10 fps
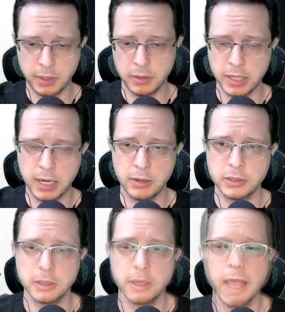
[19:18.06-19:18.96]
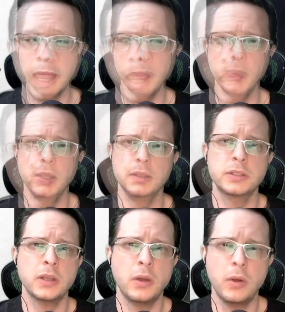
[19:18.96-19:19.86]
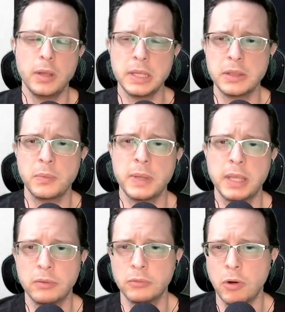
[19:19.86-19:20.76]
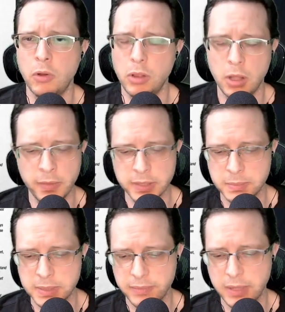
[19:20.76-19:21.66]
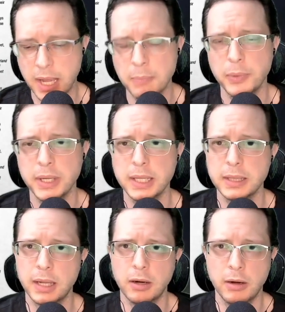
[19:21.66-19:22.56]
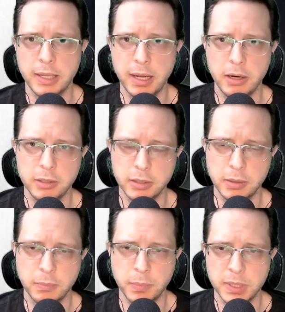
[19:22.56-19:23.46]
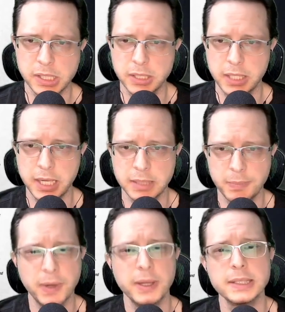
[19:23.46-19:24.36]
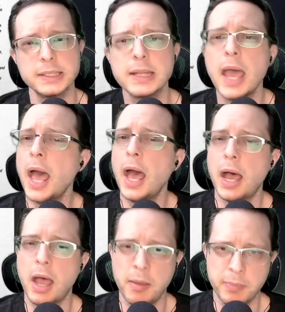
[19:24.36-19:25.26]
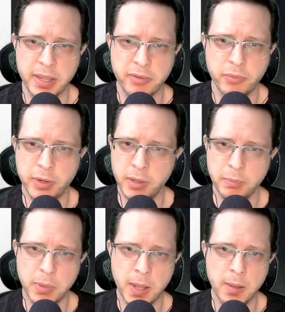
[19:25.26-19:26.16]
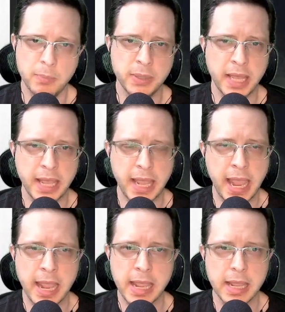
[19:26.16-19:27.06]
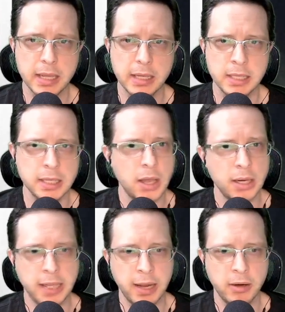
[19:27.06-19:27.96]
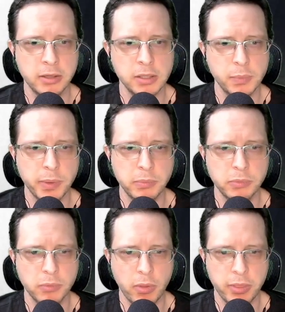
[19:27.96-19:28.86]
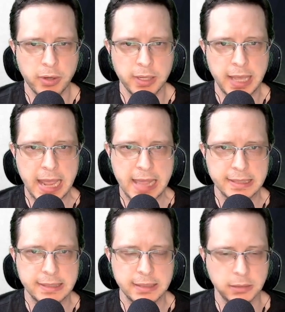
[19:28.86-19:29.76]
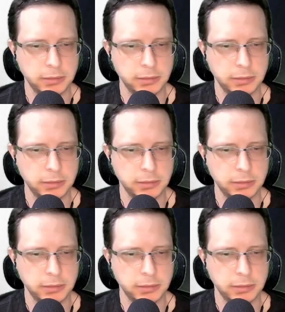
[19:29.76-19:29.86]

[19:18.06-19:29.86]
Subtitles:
character. So either we can roll on the specific upbringing that our character potentially experienced. If we're playing a Klingon character, we would roll their caste,